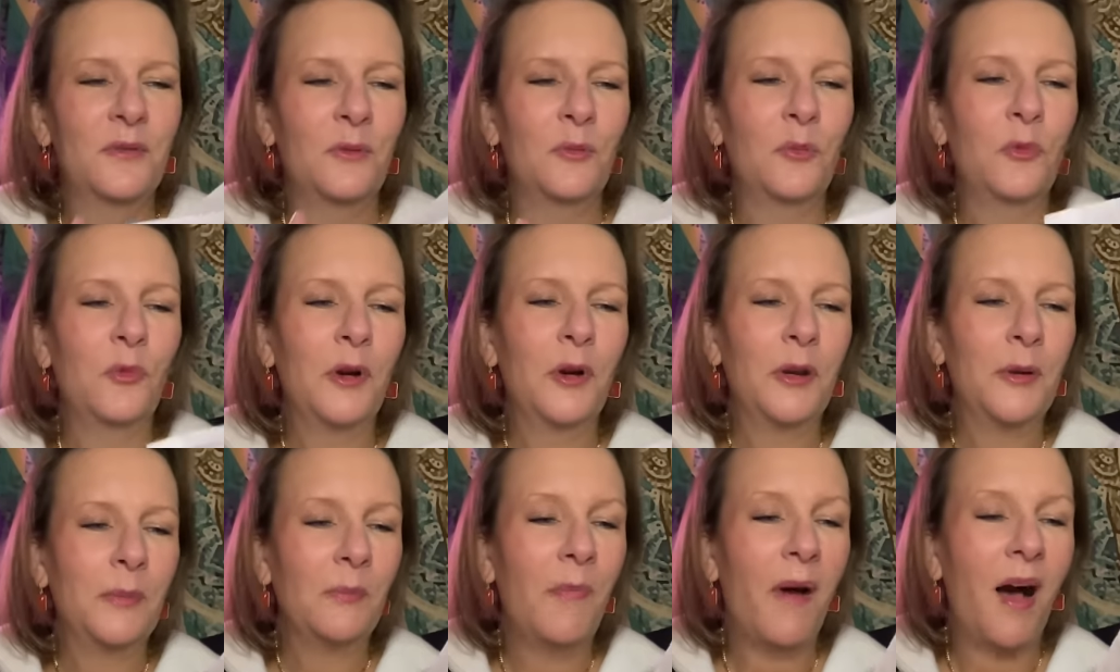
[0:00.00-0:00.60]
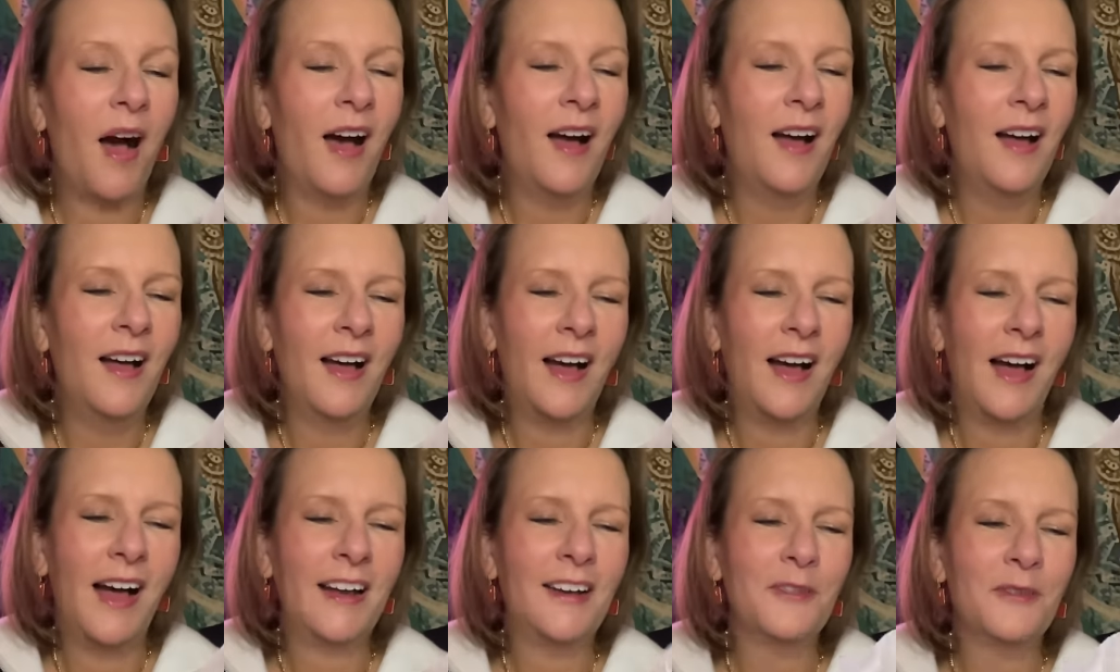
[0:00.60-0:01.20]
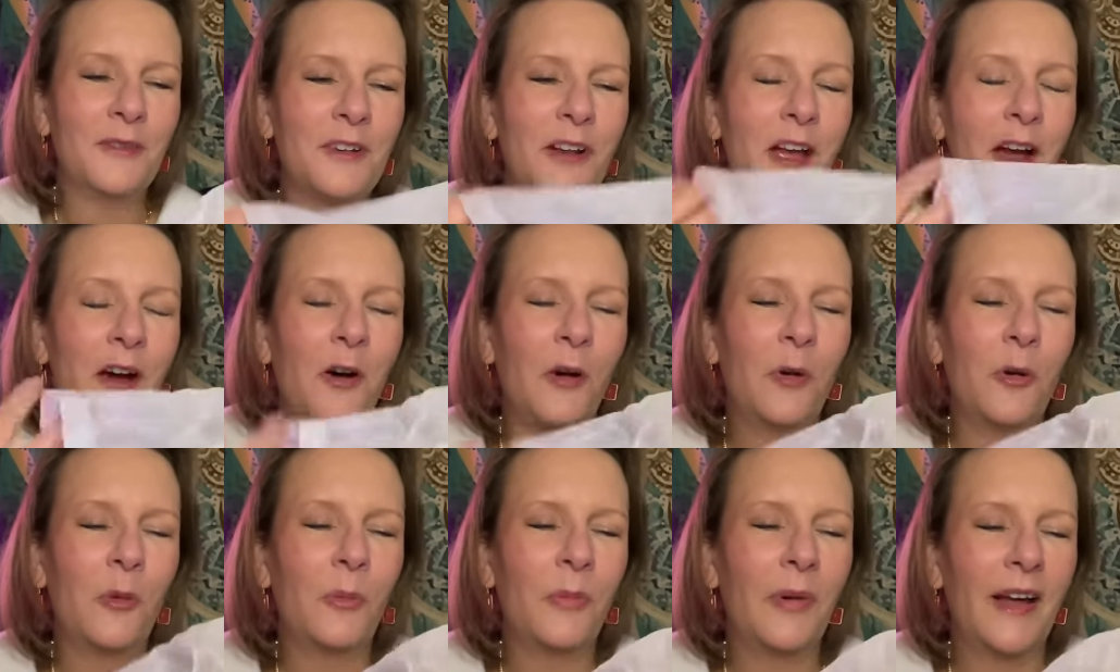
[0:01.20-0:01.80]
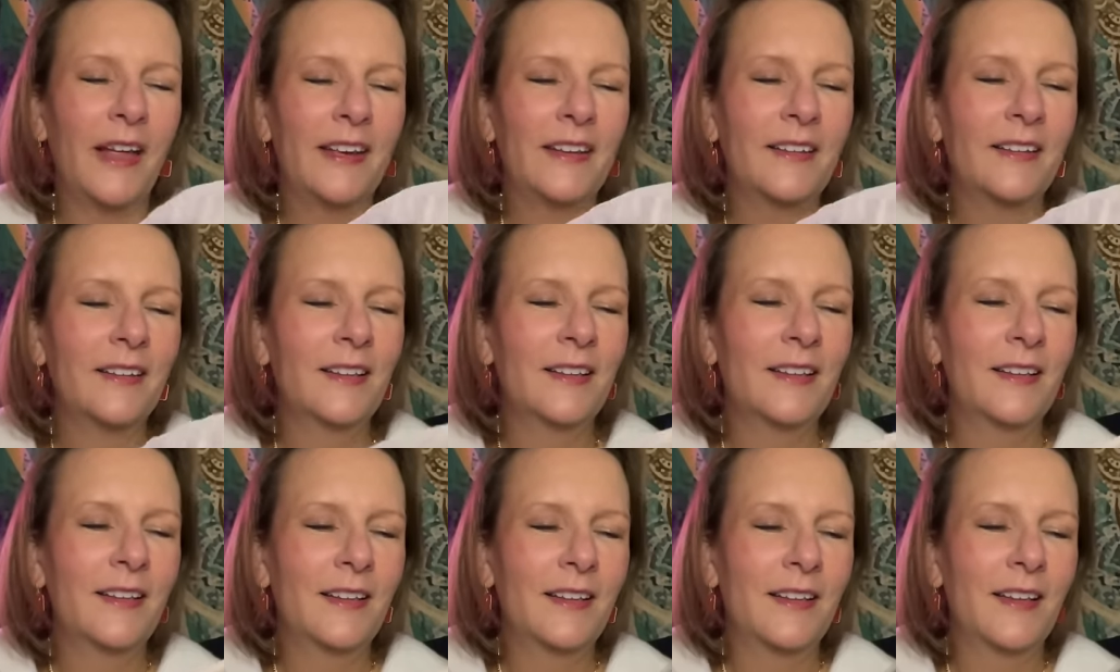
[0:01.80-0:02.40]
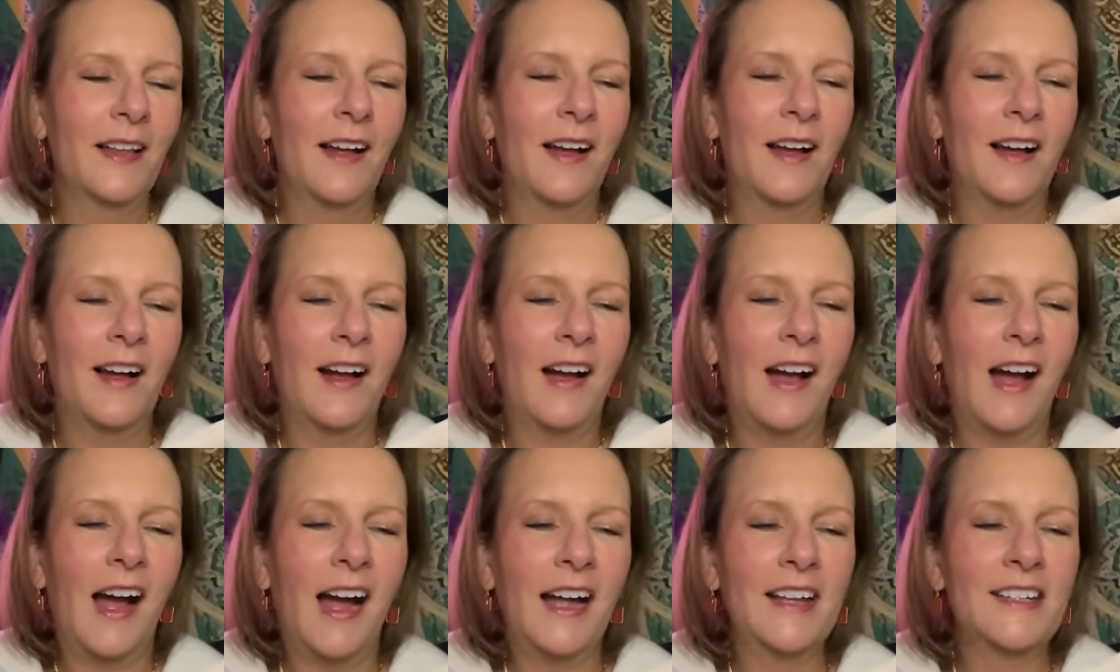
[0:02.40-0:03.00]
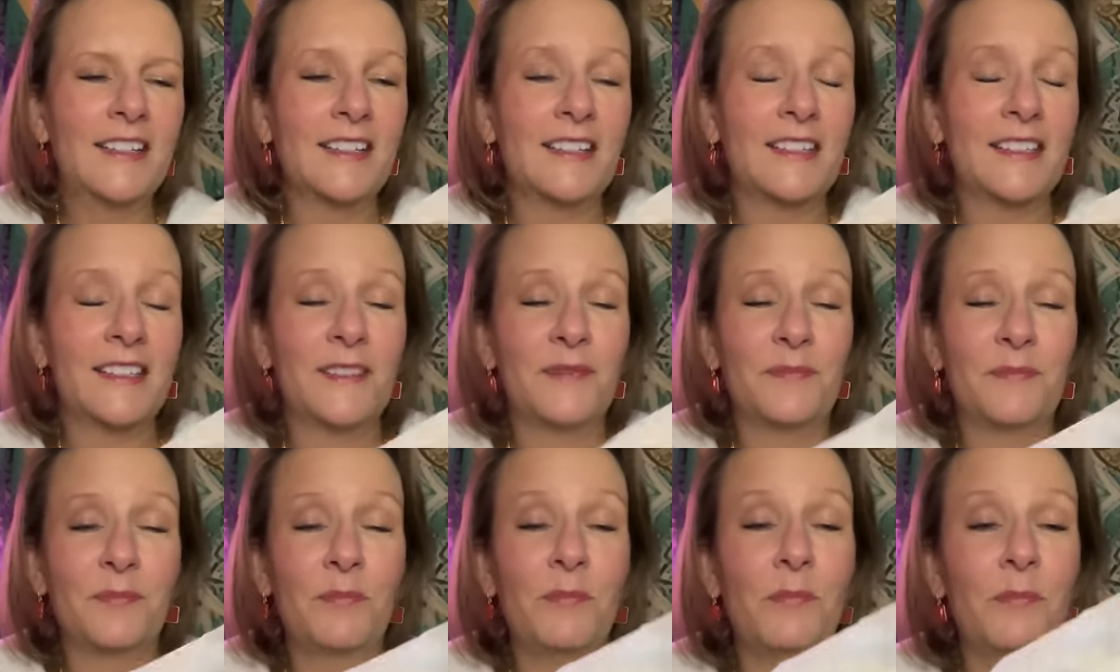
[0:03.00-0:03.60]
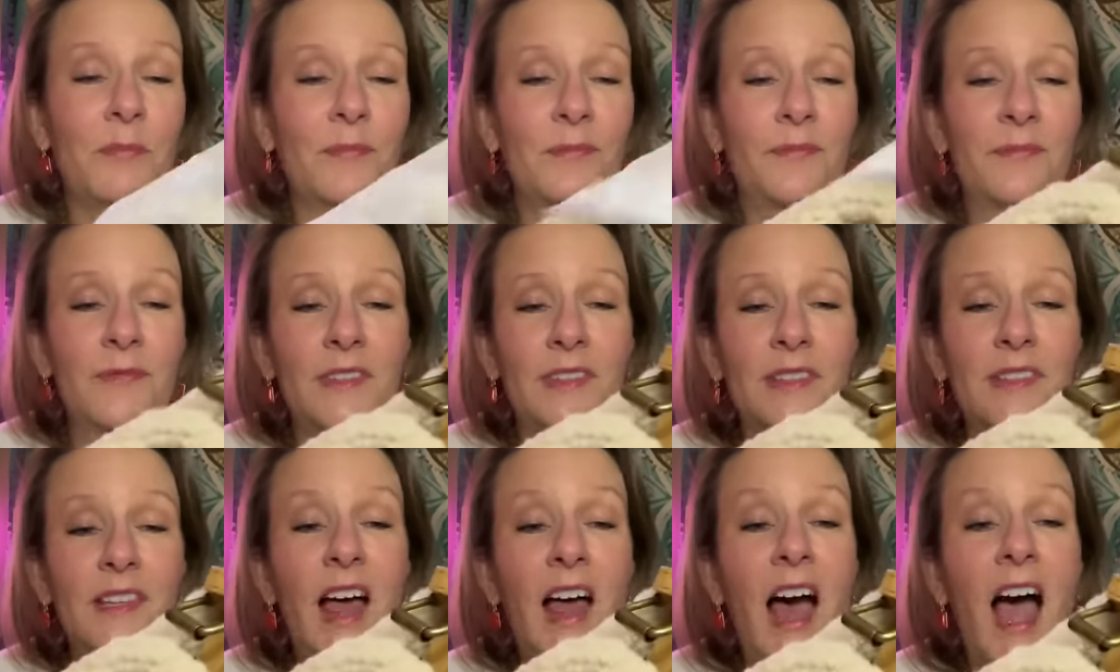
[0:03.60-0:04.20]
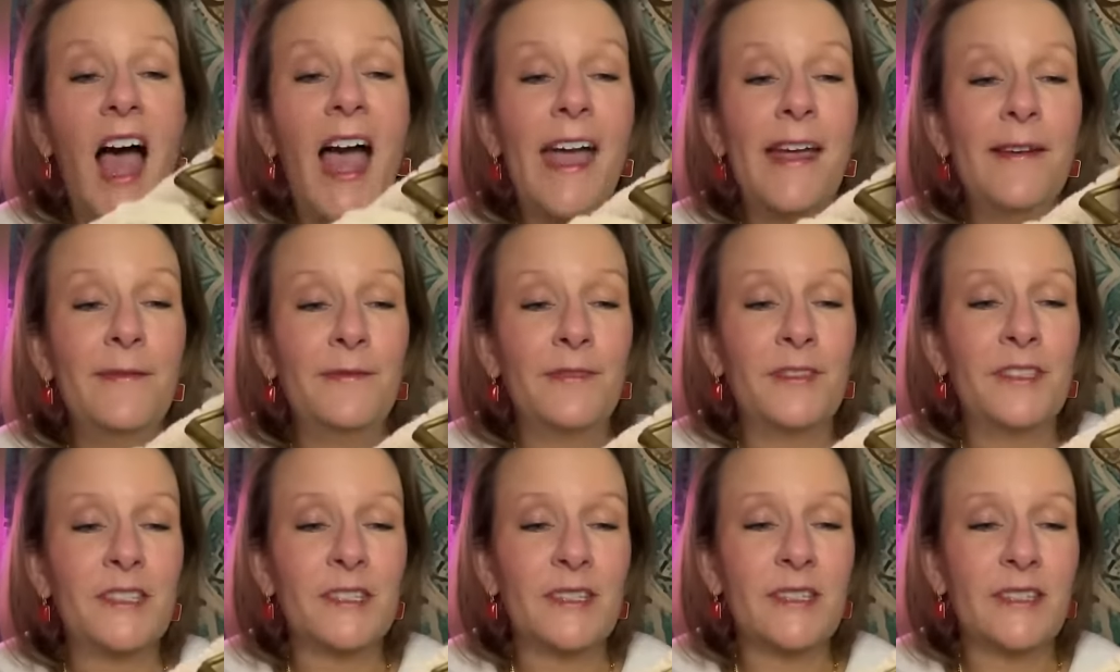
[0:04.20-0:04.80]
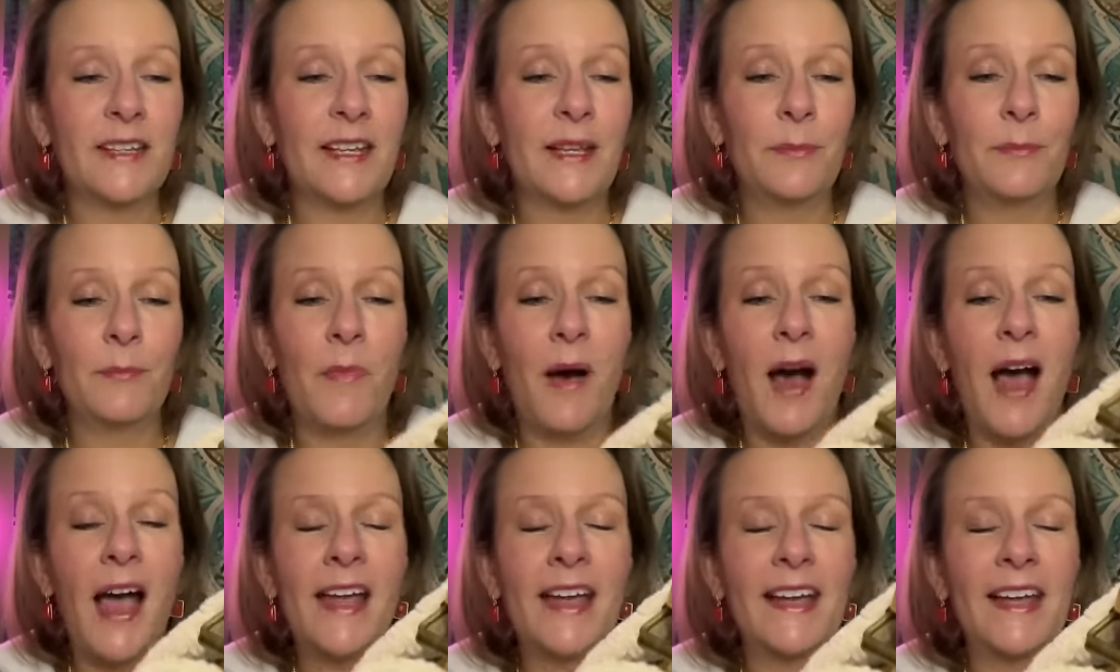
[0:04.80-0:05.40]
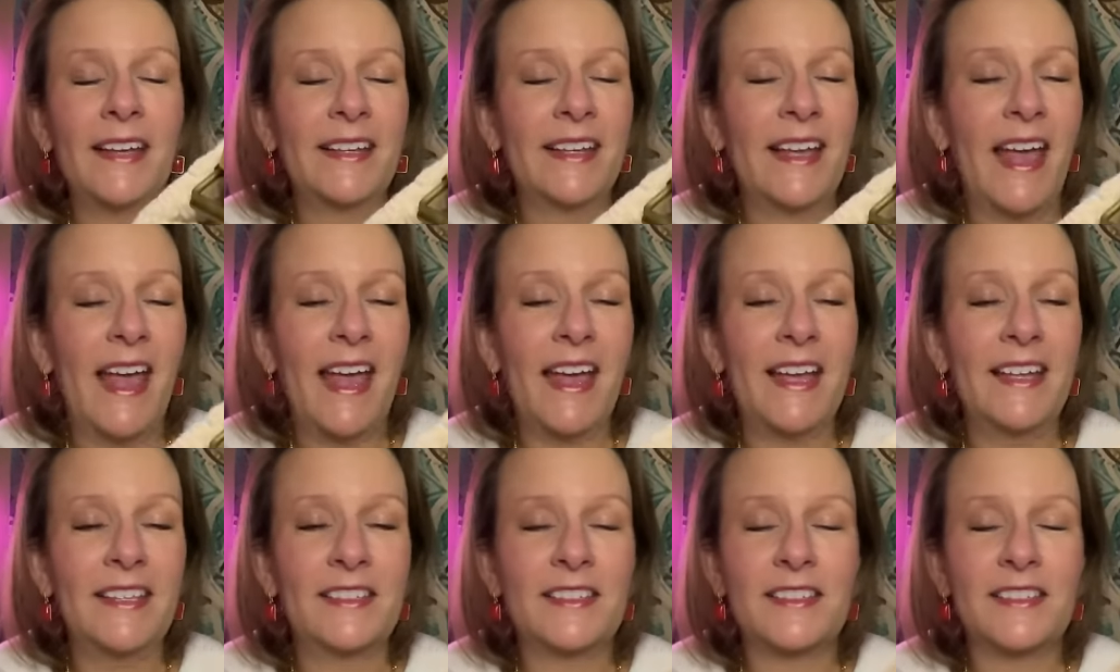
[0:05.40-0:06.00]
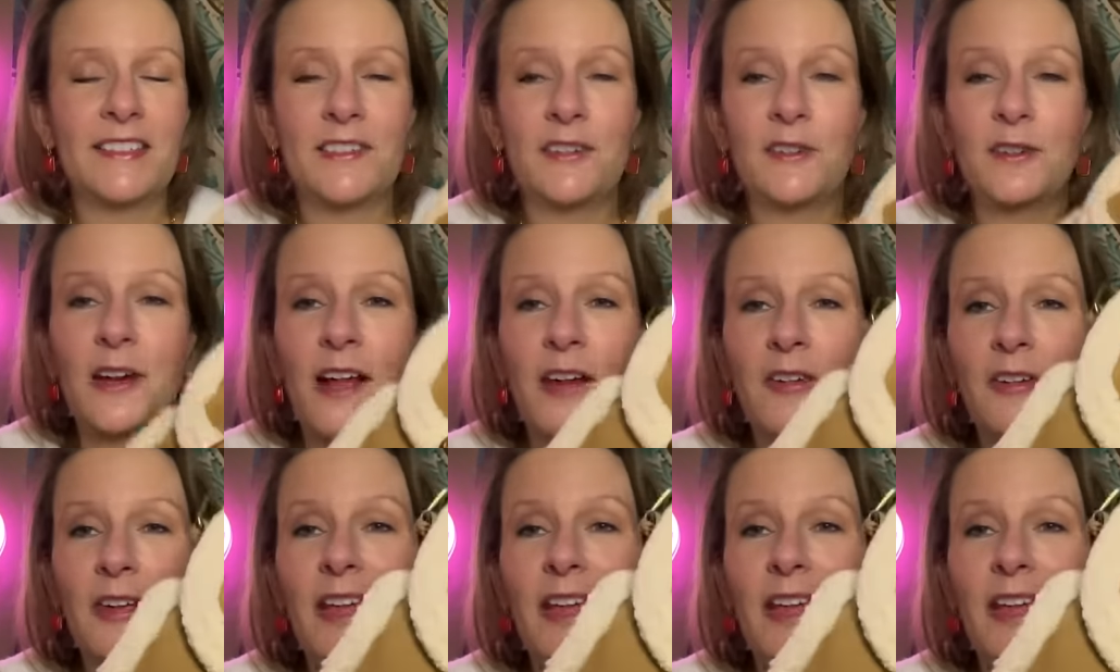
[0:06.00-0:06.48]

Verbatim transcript: would, I don't know, but I just, lives in my case turn out.